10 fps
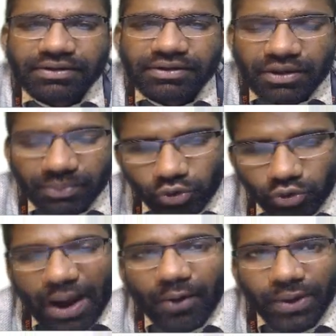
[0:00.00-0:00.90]
move
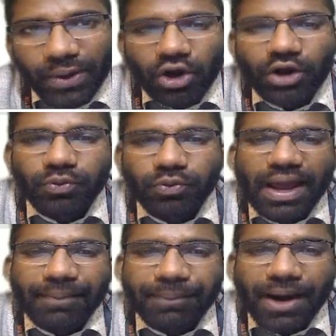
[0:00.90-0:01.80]
away or move
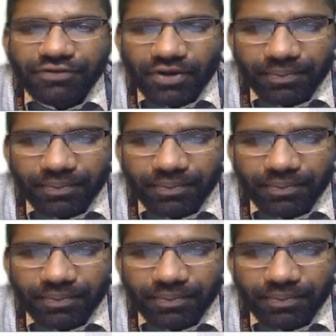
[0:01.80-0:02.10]
apart from it,